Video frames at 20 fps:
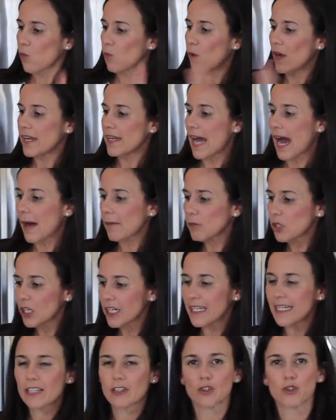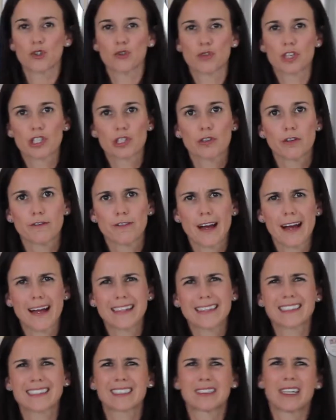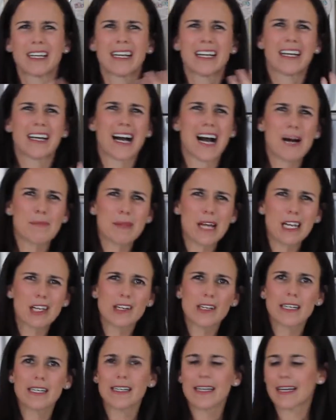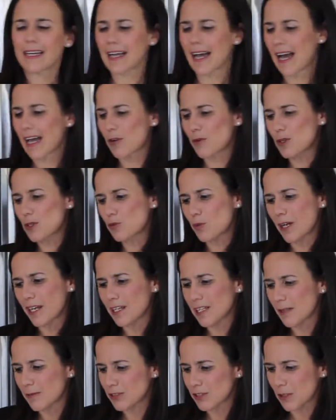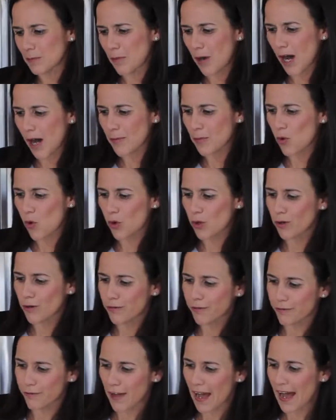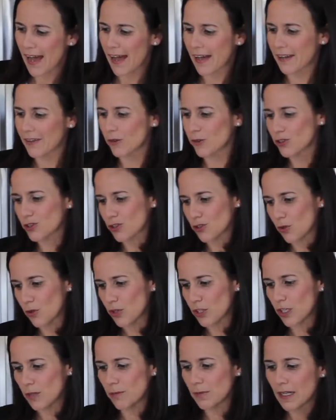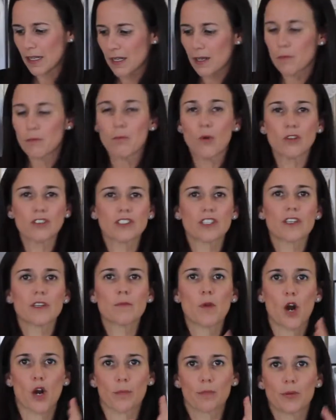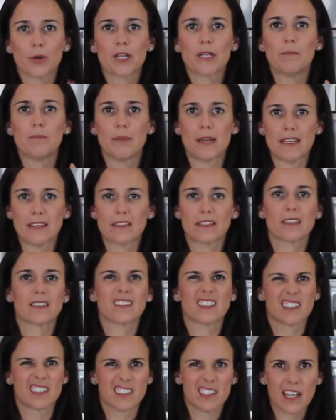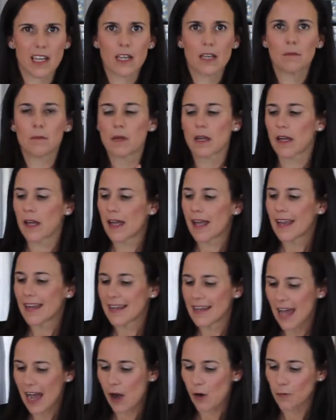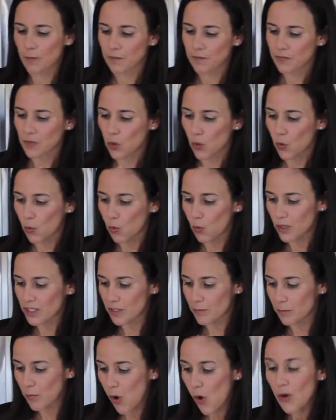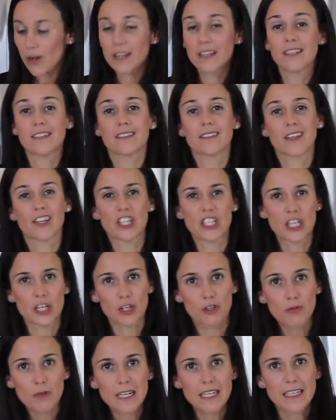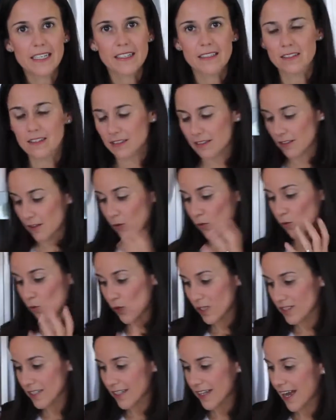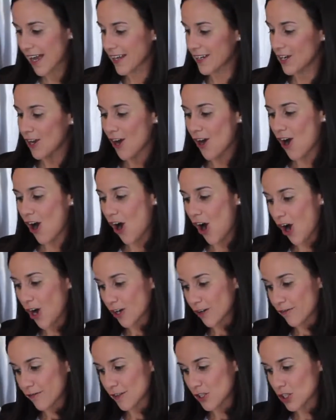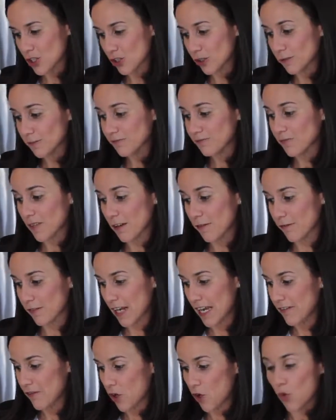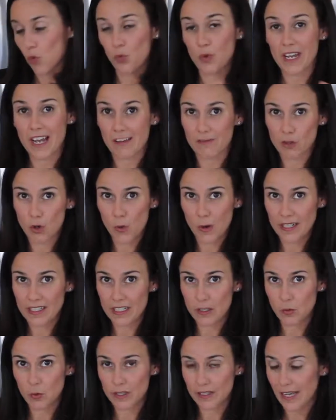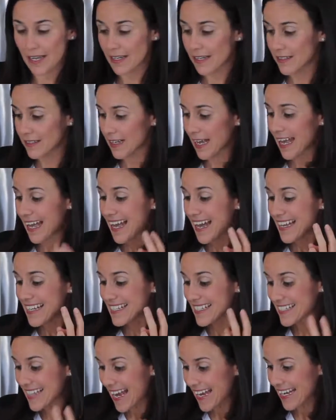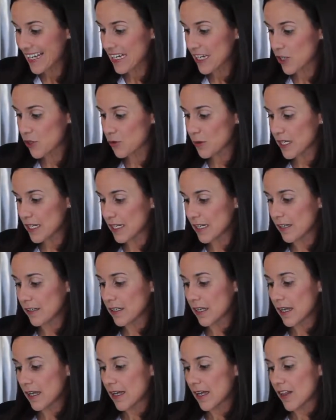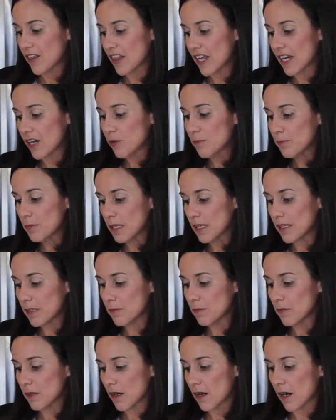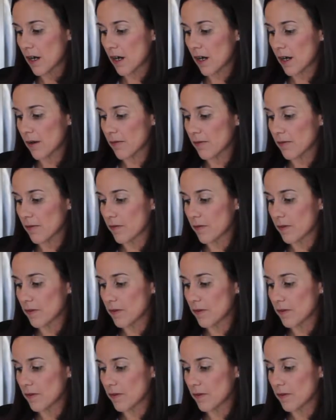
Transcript: when I'm looking at the nutritional facts, I'm not looking at calories when it comes to popcorn or fat or sodium. Most of them are pretty basic, the same. Now, what's important is the ingredients. Once again, artificial flavor. We have no idea what that is. Second ingredient, they're being uh,